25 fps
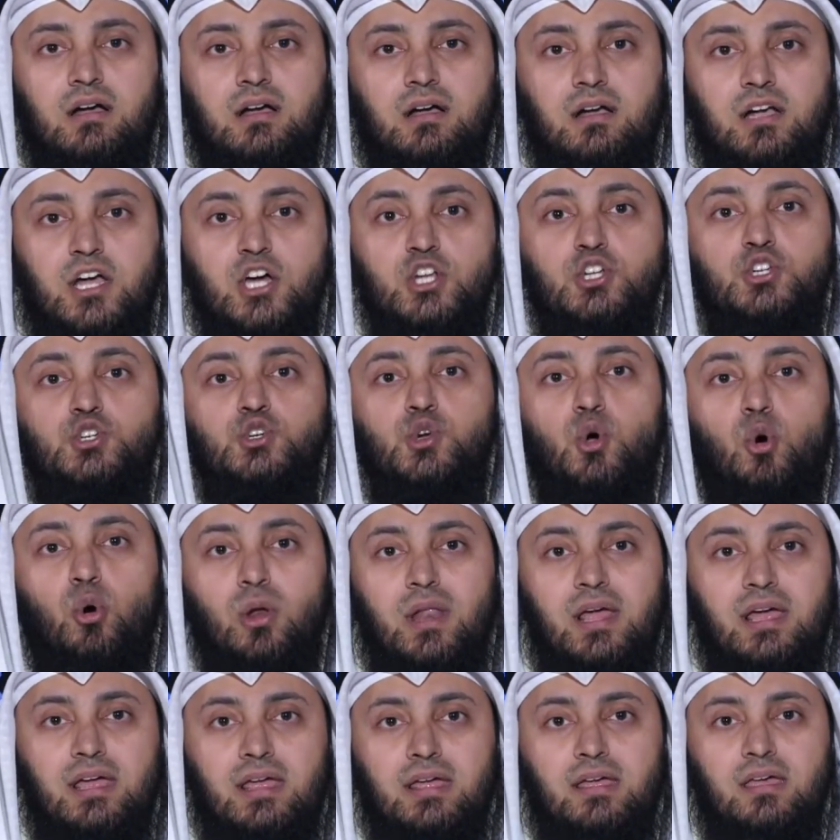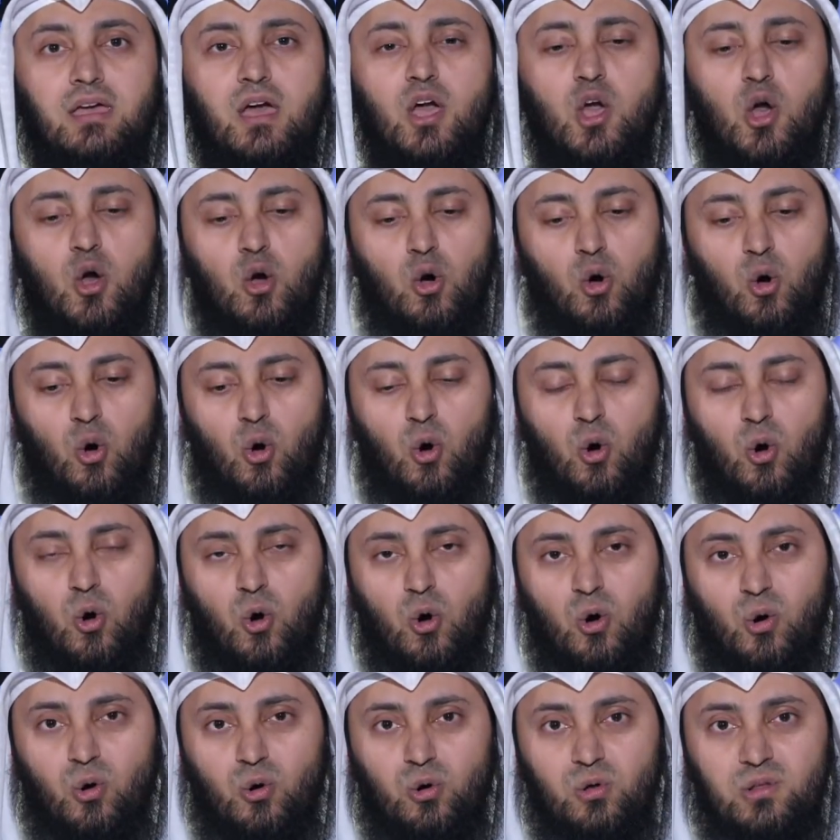controlling
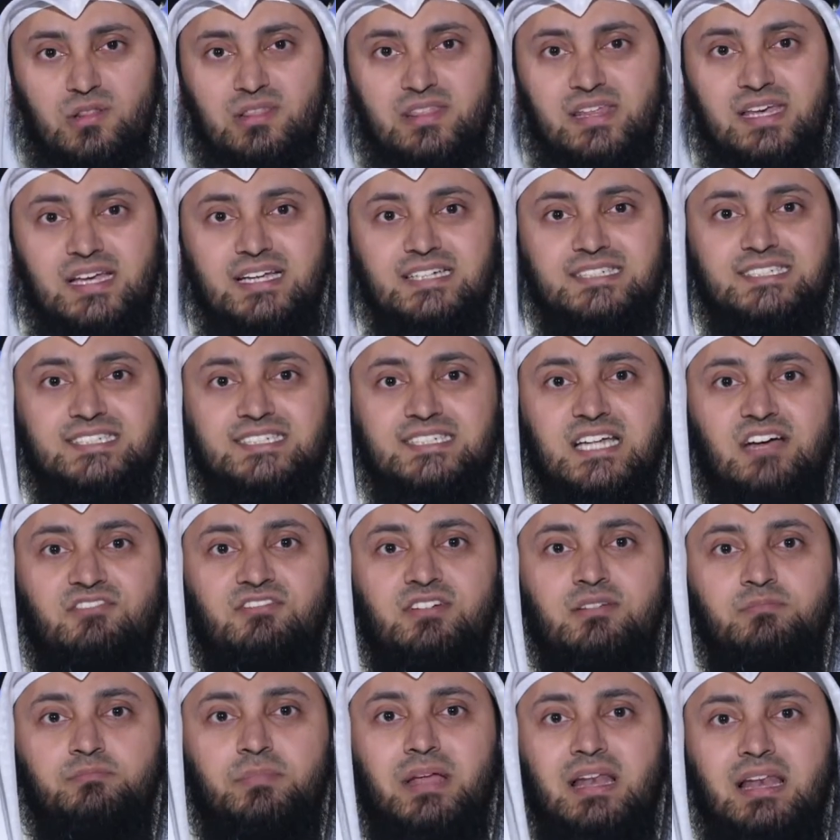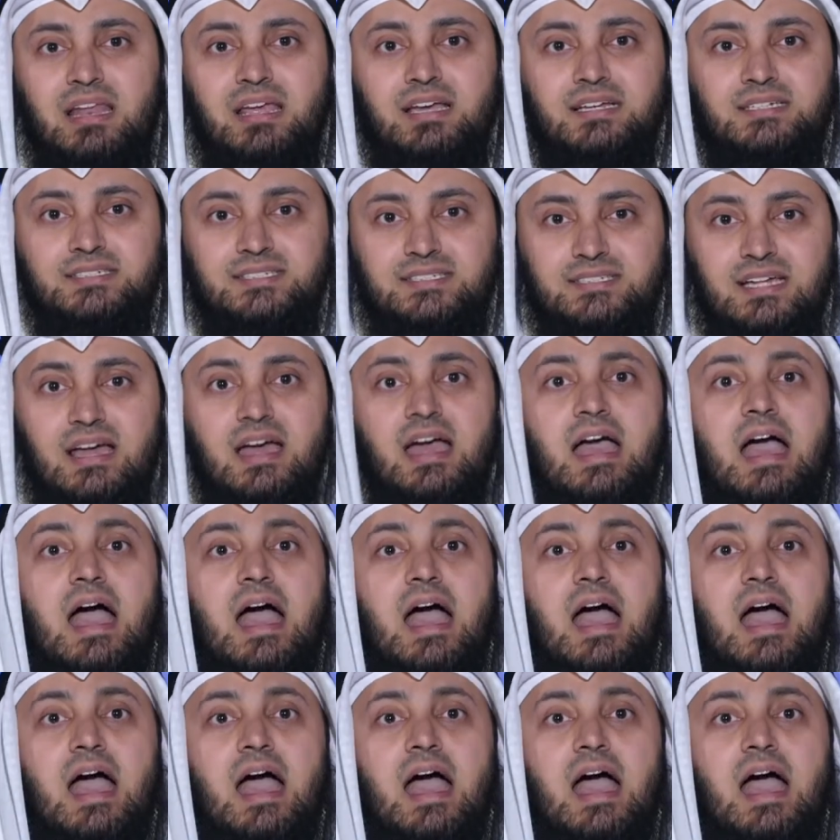all these 7 billions,